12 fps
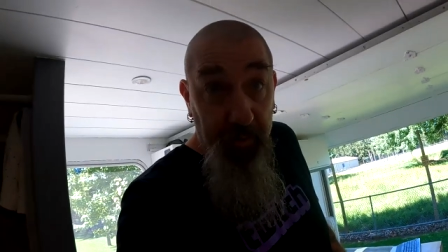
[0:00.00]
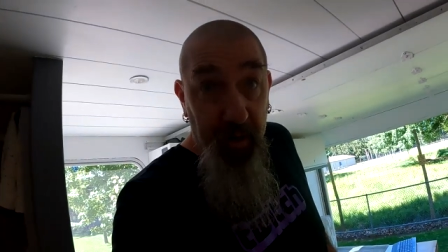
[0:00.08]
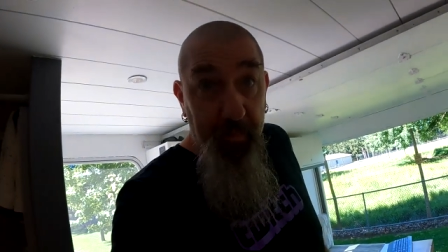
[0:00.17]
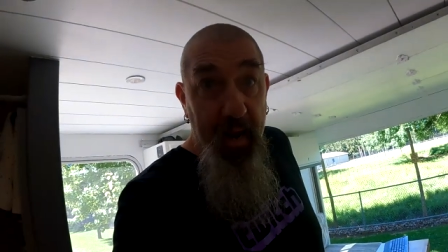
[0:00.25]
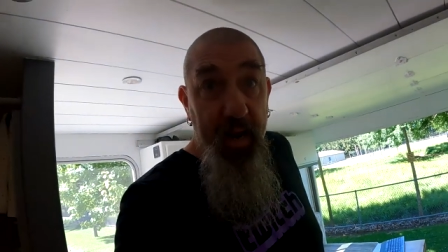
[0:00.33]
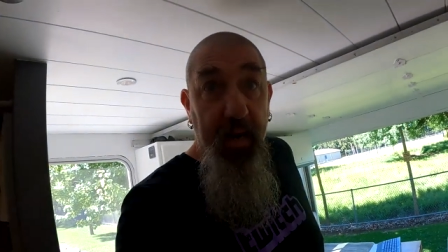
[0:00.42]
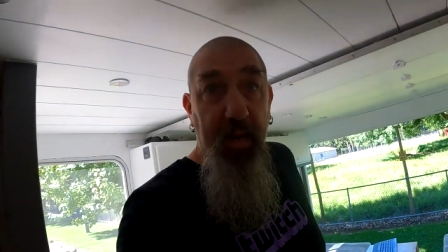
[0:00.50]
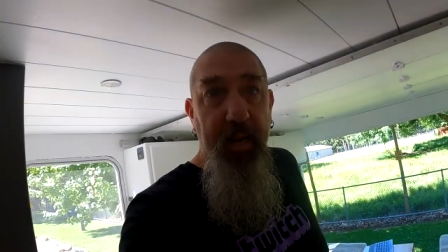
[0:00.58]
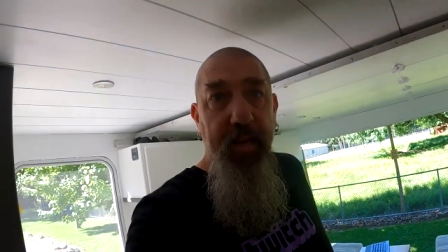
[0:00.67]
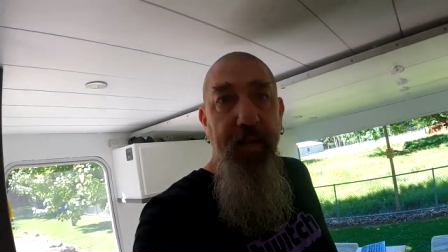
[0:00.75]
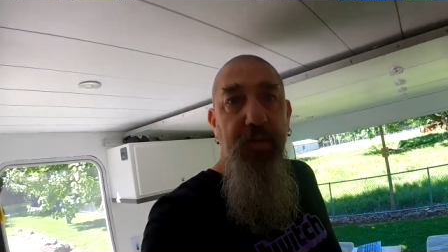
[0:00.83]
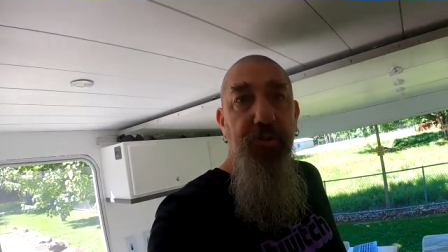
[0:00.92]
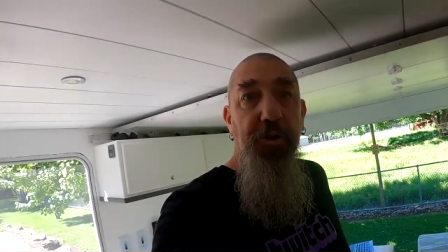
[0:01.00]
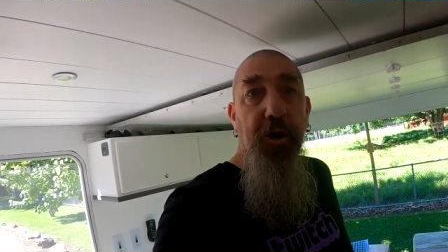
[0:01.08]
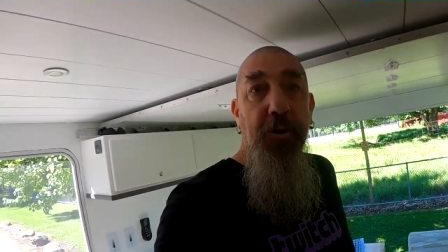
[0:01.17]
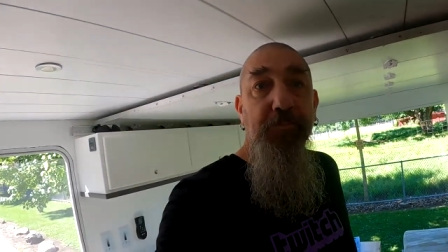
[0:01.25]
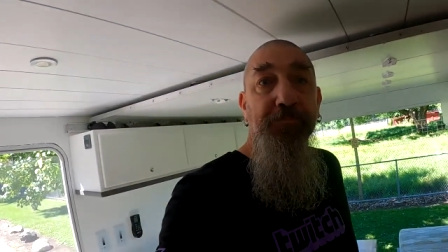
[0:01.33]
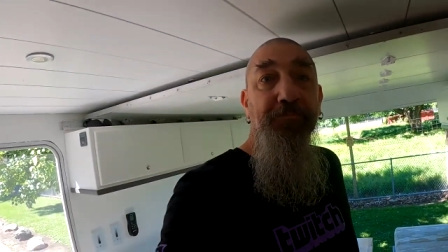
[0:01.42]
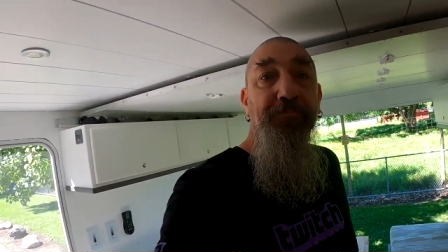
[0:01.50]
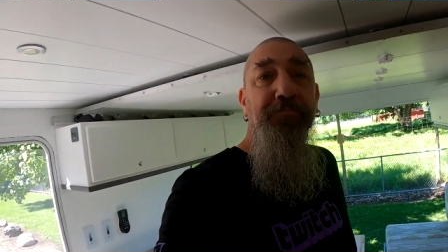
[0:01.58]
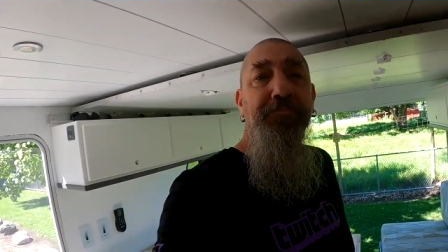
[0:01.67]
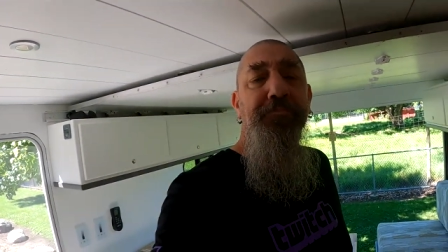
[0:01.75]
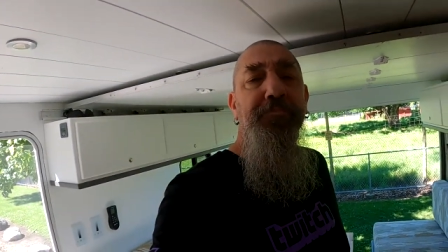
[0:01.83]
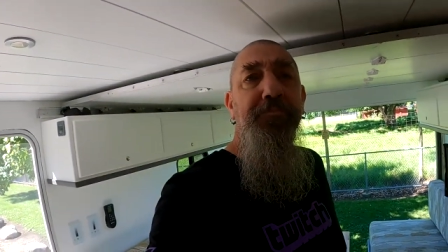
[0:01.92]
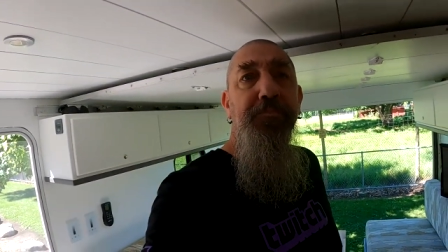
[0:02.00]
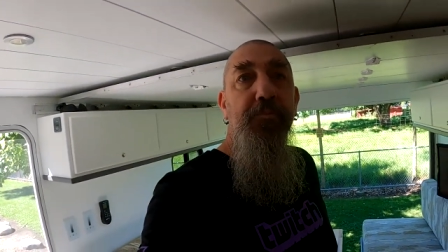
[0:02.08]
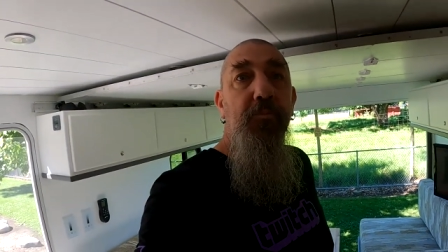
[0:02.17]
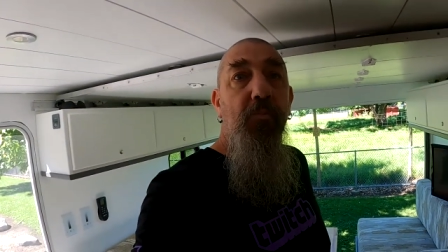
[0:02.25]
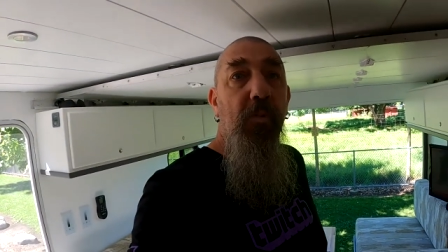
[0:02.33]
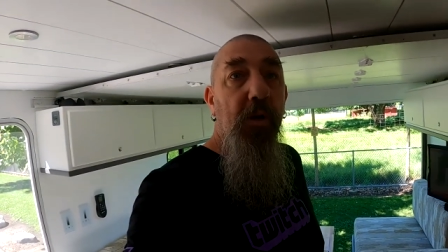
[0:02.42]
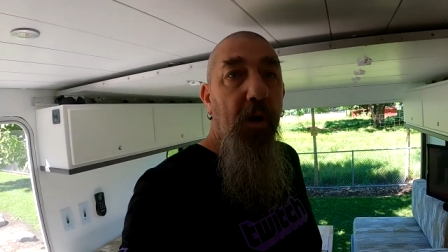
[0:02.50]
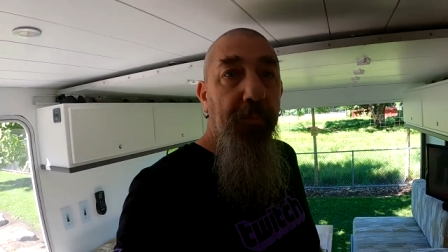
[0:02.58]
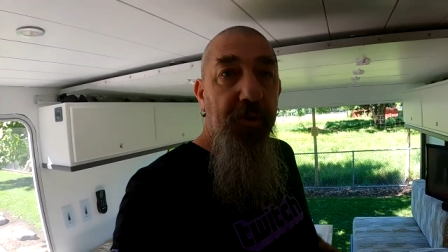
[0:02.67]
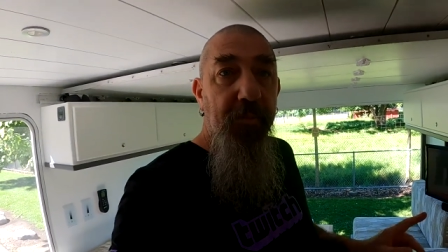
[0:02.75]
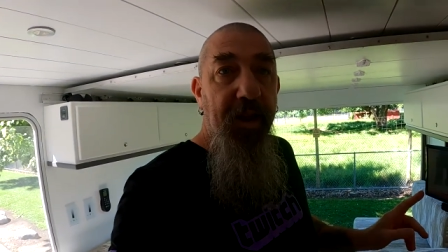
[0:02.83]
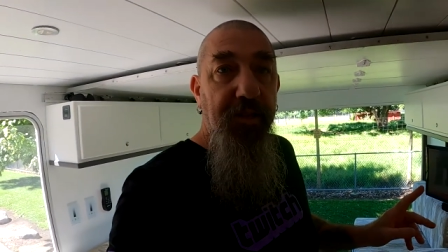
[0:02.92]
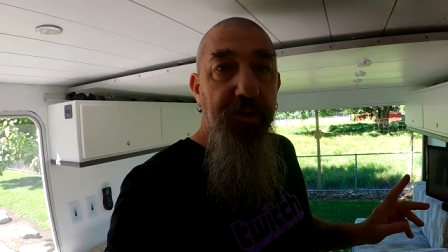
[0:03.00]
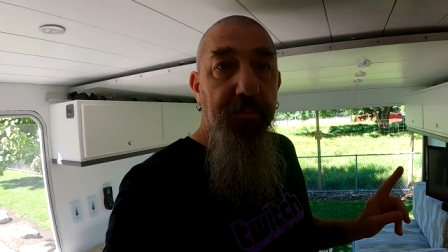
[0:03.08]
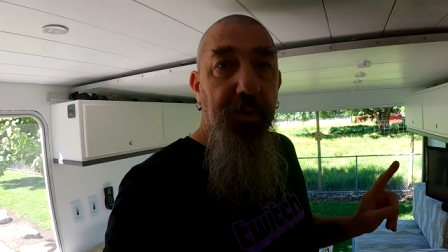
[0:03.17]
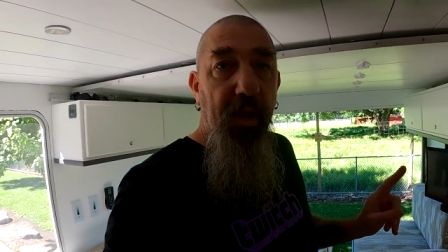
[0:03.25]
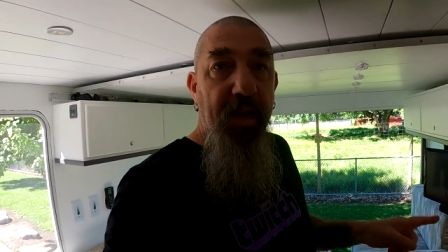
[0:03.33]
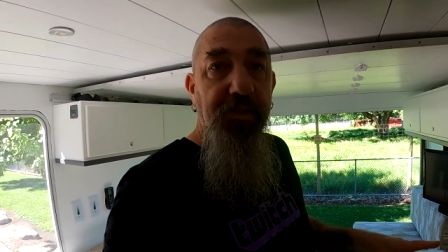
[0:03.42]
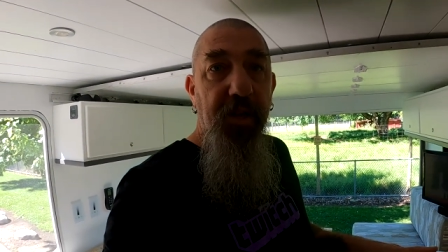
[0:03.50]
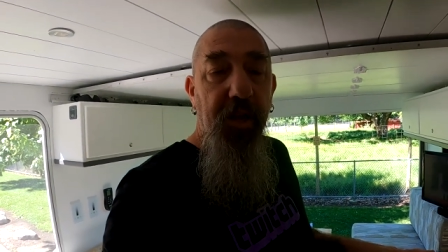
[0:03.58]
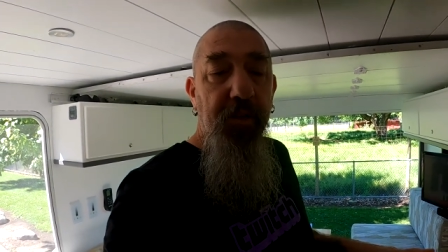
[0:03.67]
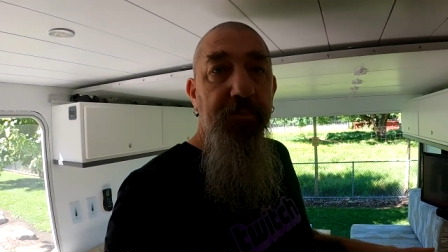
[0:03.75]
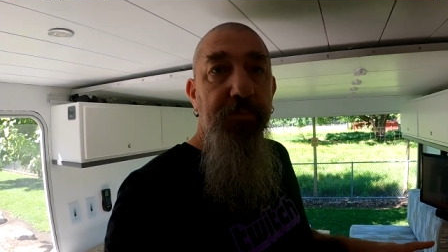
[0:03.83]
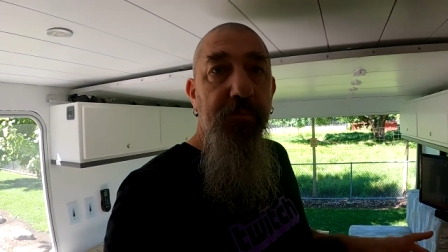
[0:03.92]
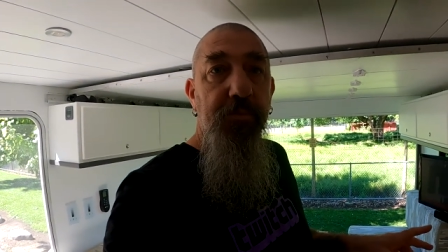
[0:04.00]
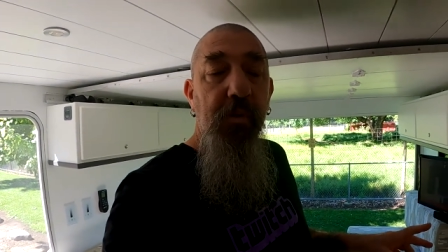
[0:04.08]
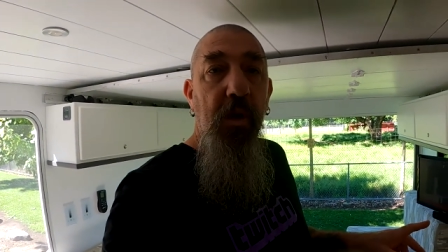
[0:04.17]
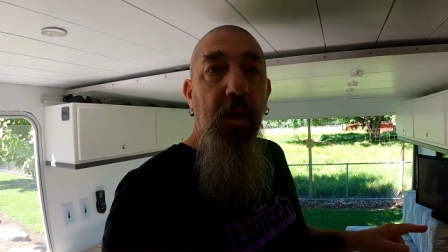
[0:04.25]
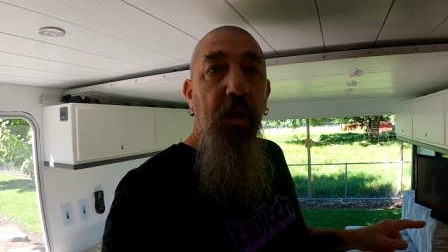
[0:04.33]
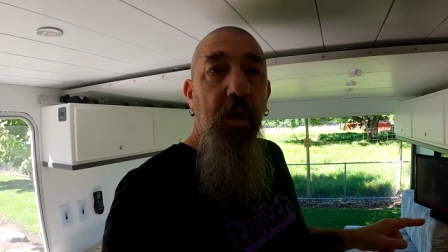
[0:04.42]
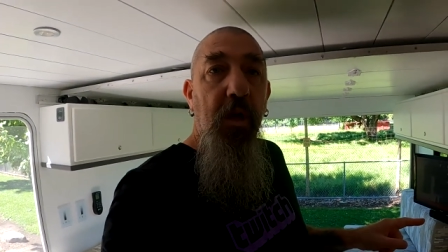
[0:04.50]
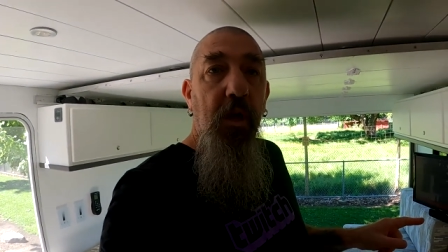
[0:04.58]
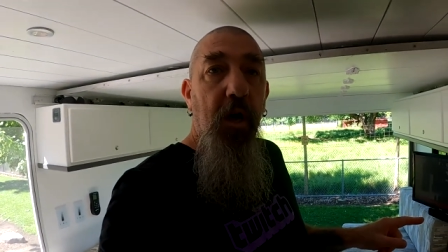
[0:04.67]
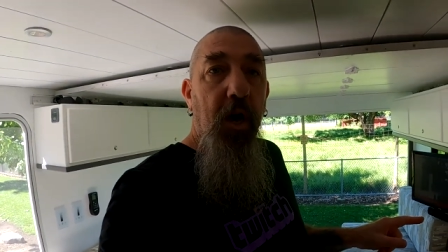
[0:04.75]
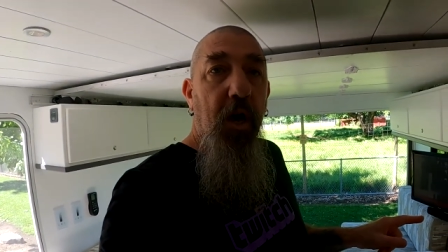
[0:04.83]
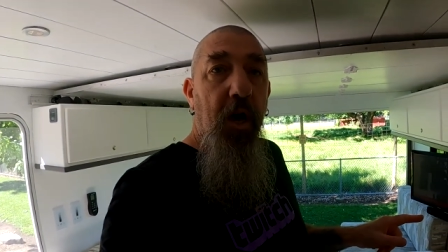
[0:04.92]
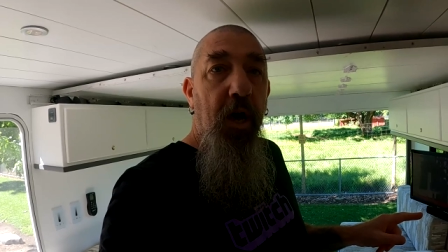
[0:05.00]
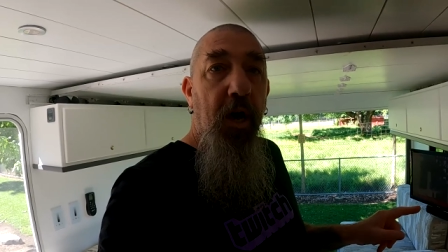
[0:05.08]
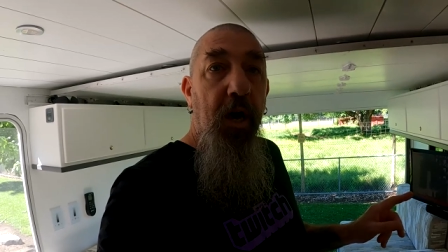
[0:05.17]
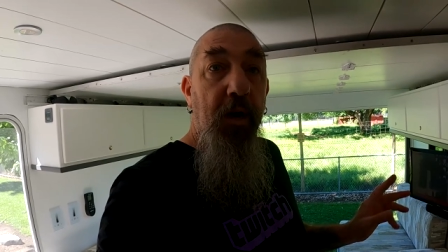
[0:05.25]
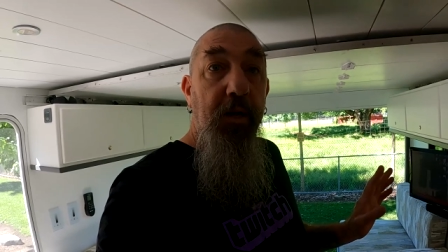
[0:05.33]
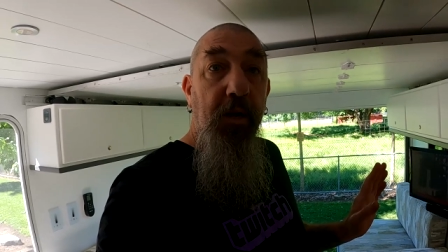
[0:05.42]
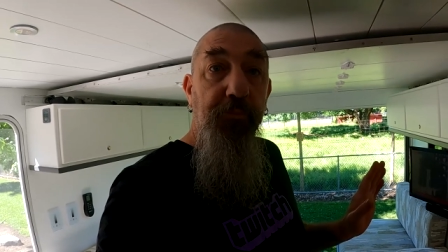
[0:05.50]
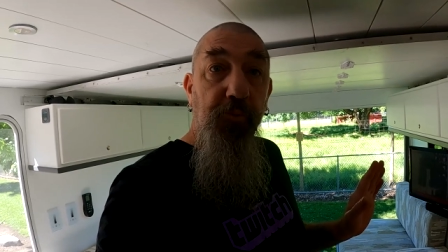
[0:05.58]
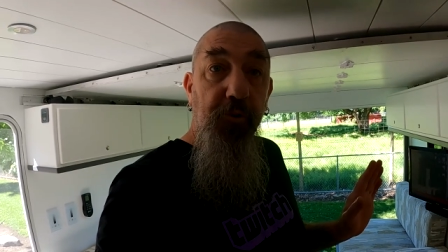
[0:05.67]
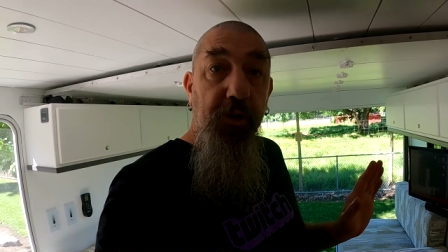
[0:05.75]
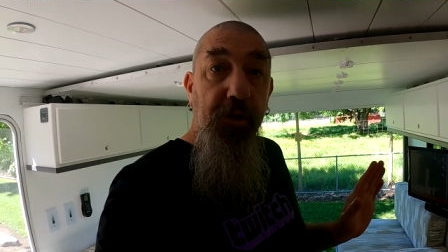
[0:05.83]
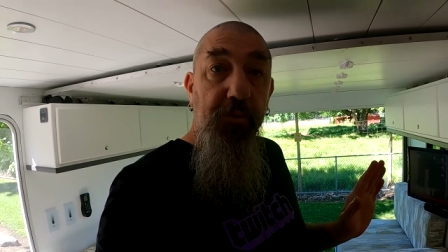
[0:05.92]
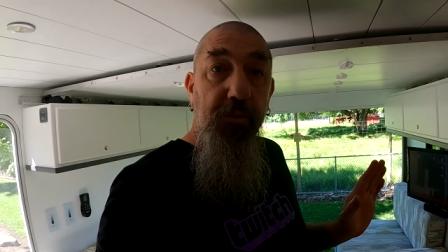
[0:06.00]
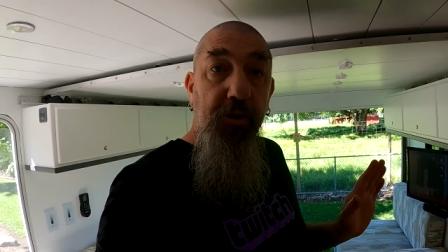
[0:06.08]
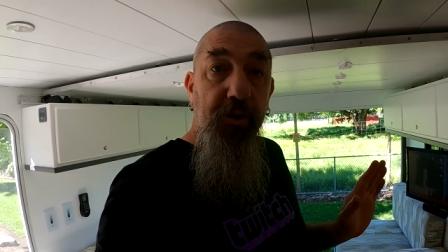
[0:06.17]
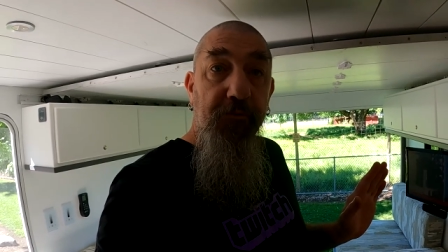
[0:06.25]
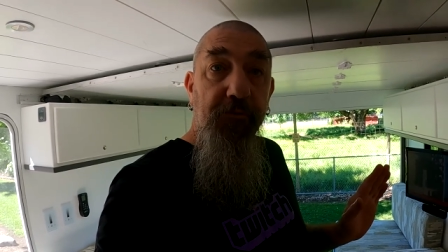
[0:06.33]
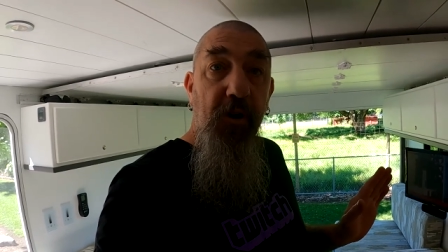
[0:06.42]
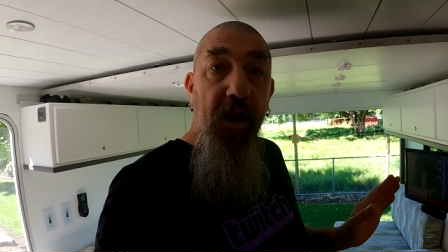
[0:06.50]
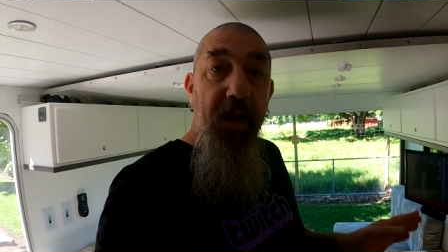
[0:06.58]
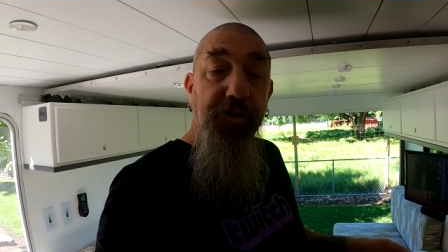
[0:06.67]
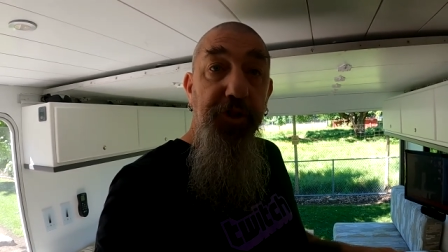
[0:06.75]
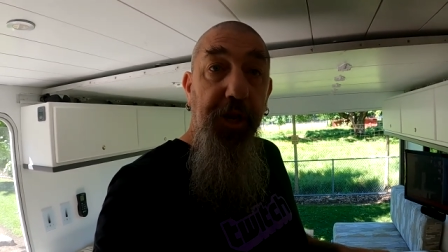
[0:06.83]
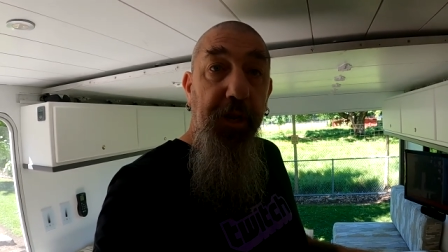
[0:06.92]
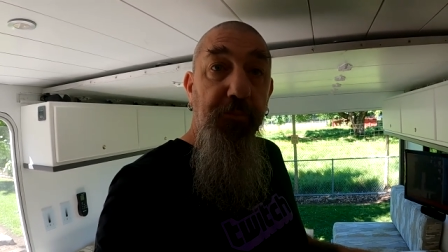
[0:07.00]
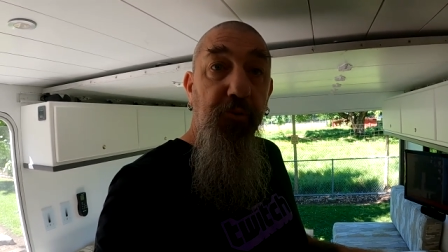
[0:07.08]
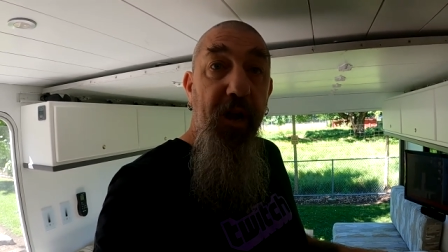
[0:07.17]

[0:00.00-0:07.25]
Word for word: I'm gonna make is I'm gonna make some polenta. I'm gonna fry a chicken